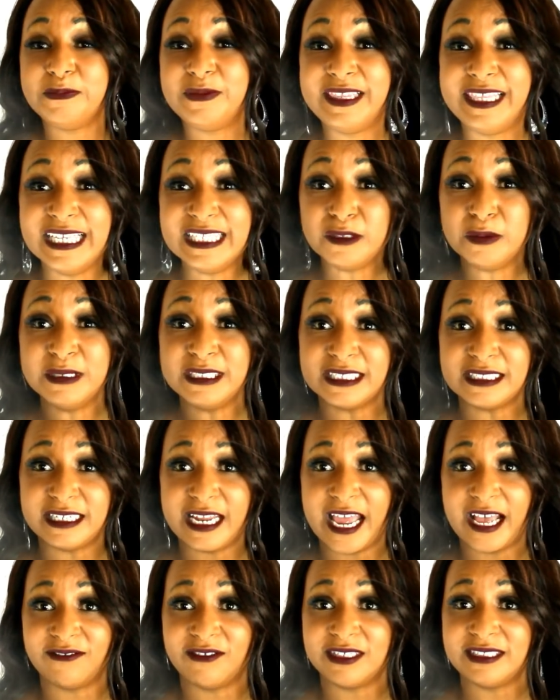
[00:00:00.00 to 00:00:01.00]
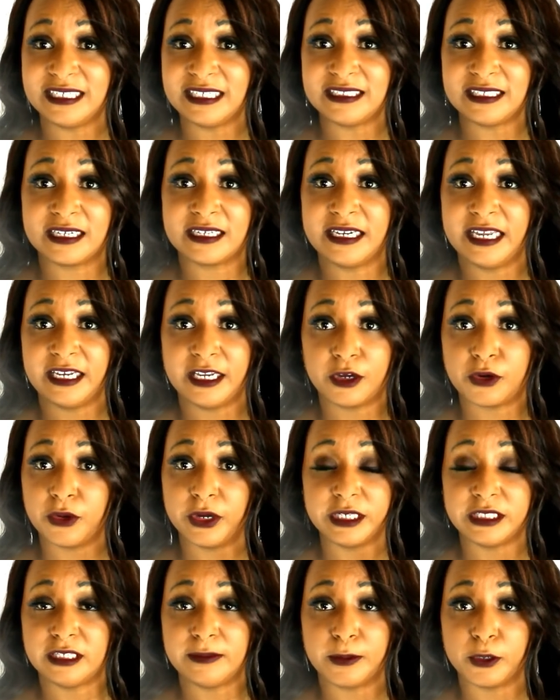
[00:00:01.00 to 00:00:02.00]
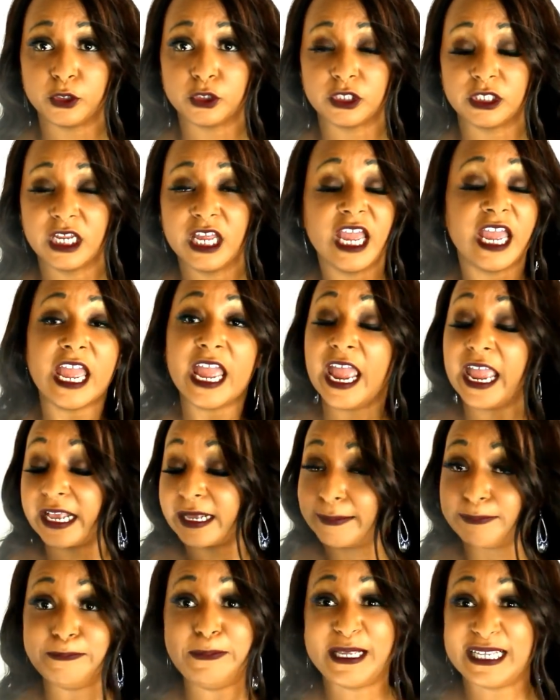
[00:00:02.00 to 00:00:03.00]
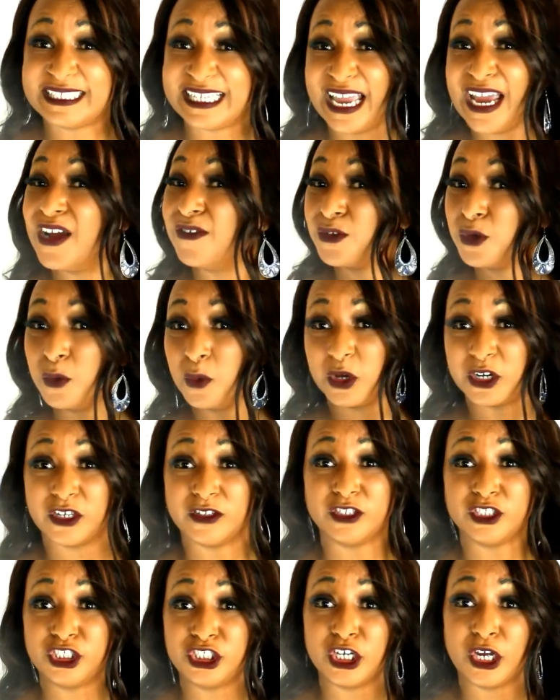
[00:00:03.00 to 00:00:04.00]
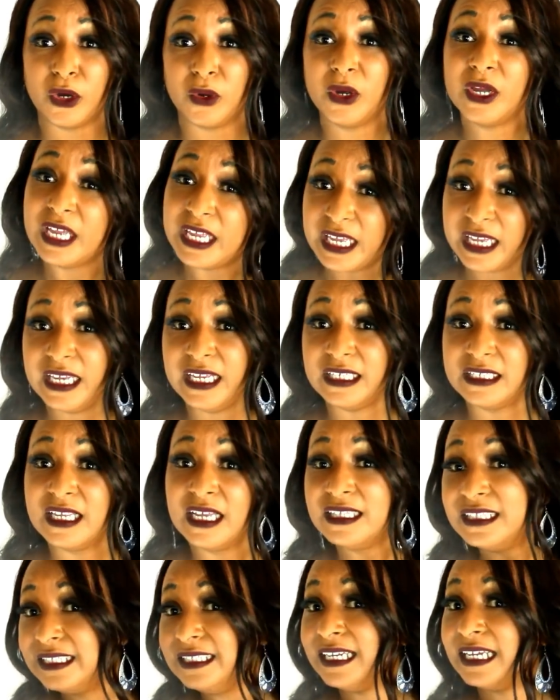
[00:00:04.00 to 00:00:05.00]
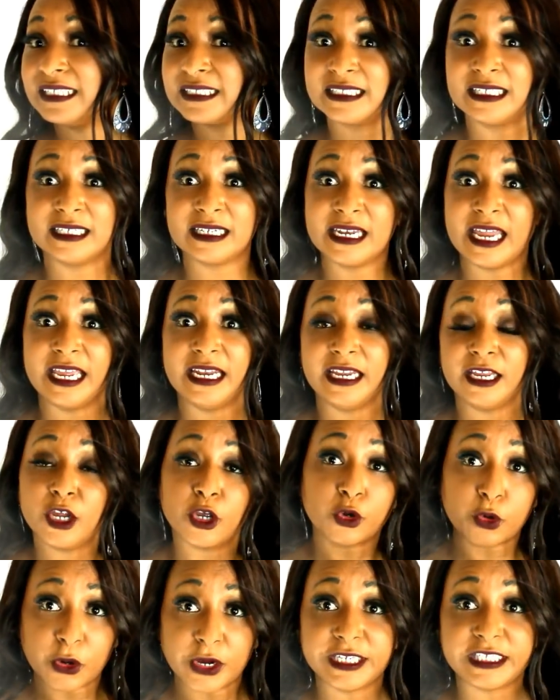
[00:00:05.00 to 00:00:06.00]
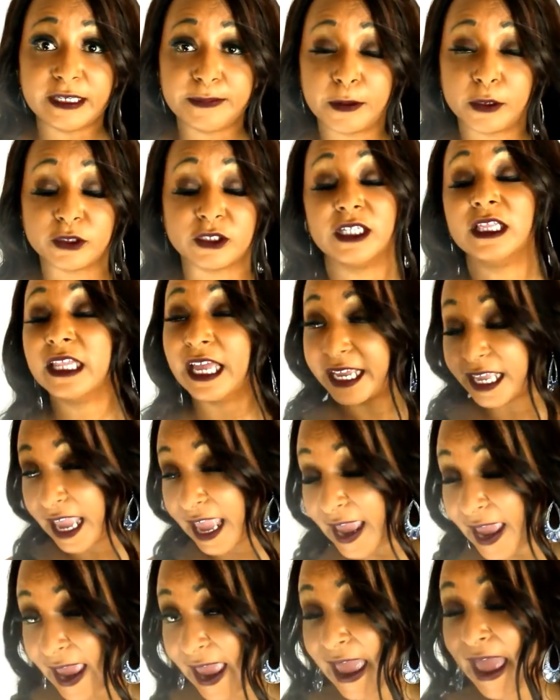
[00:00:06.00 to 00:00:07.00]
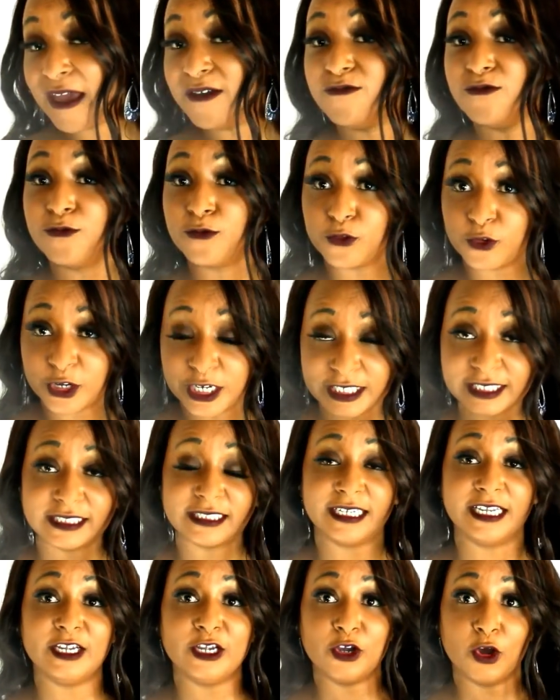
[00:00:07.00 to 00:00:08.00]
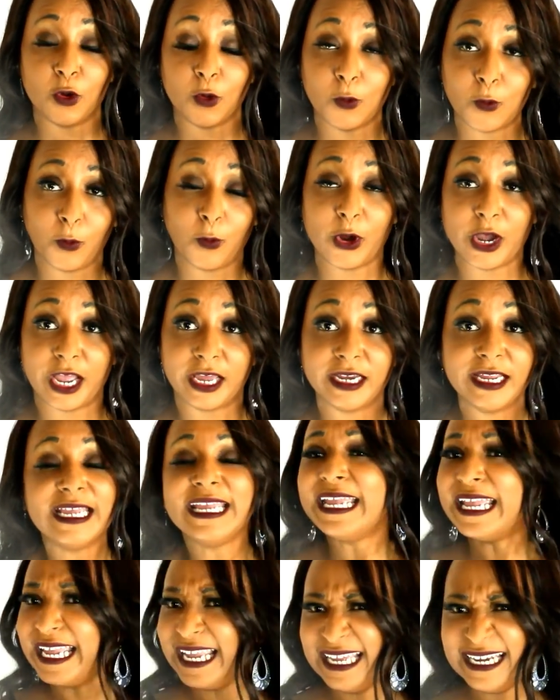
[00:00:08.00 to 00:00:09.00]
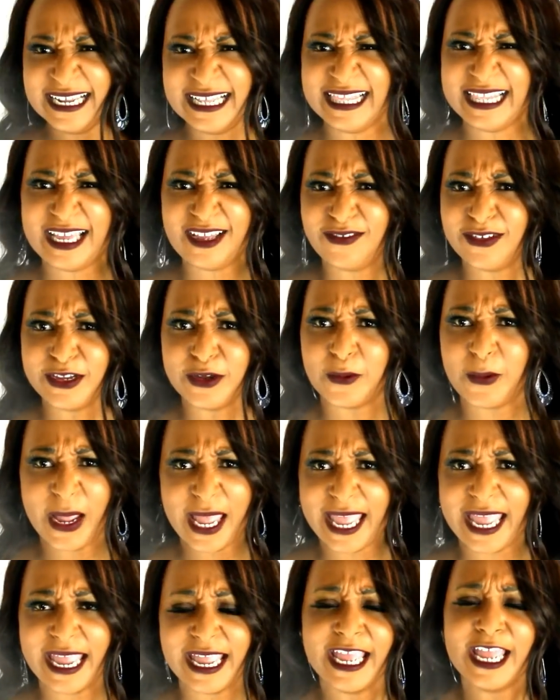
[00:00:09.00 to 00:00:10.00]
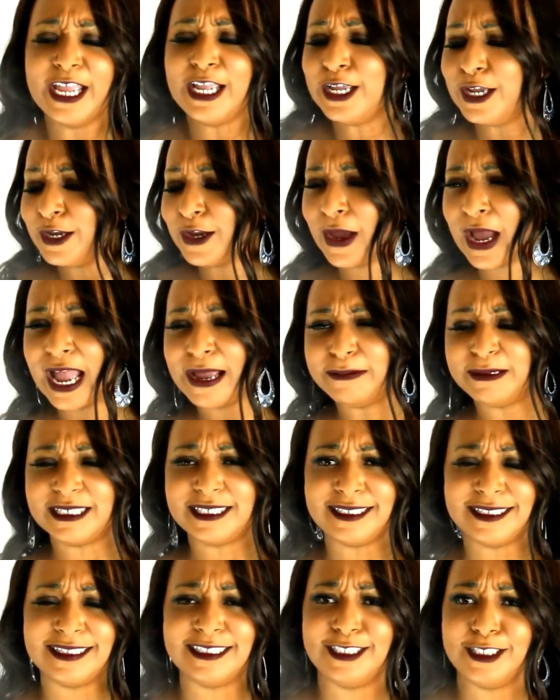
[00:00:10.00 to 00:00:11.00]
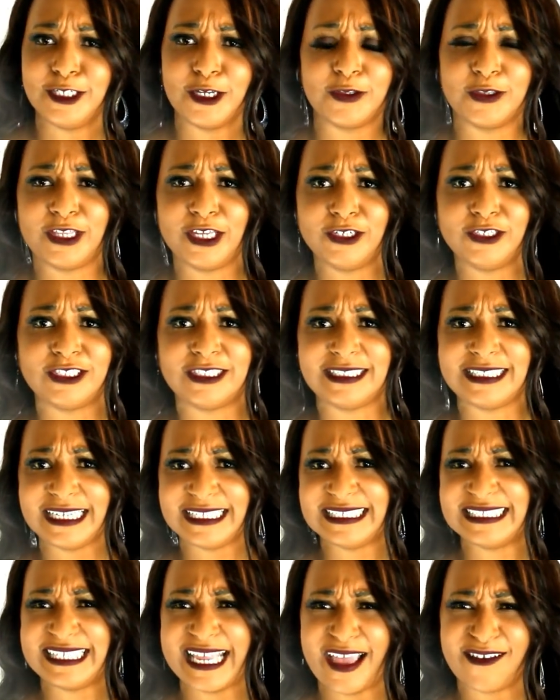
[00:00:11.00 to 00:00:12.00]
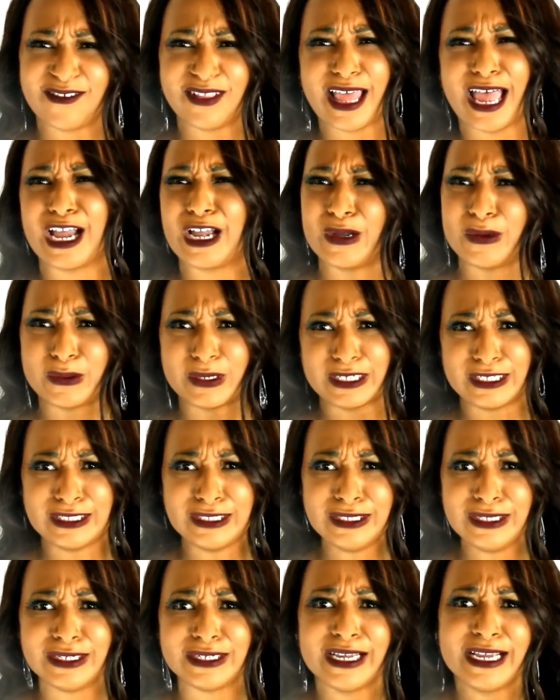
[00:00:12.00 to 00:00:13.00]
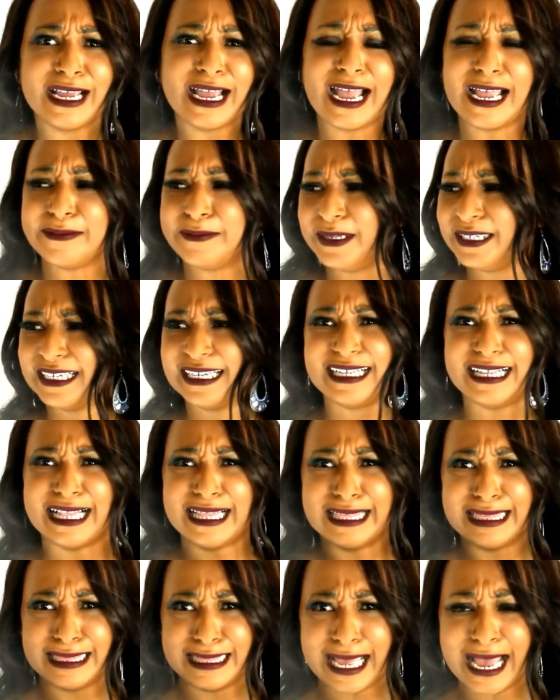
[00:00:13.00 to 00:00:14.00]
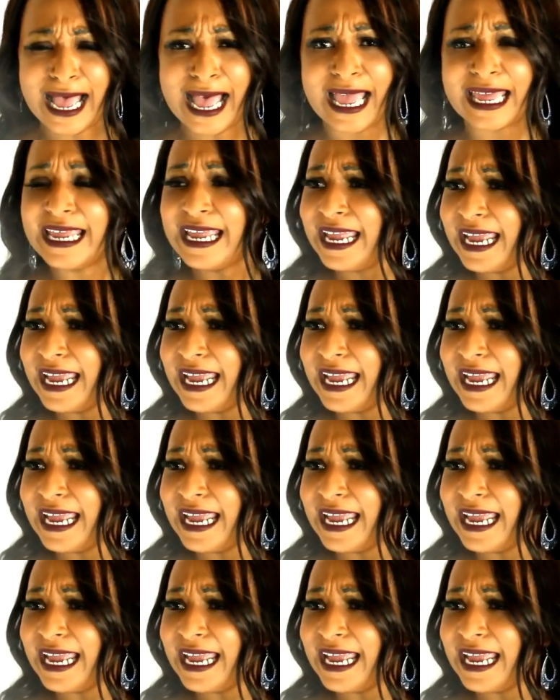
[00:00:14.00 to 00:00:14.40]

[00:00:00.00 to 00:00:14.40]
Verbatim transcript: This one doesn't have a designated crazy person because everyone on the show is the designated crazy person, like every single one. In a loving way, you know, I'm just, you know, they just have a lot going on. I mean, a lot.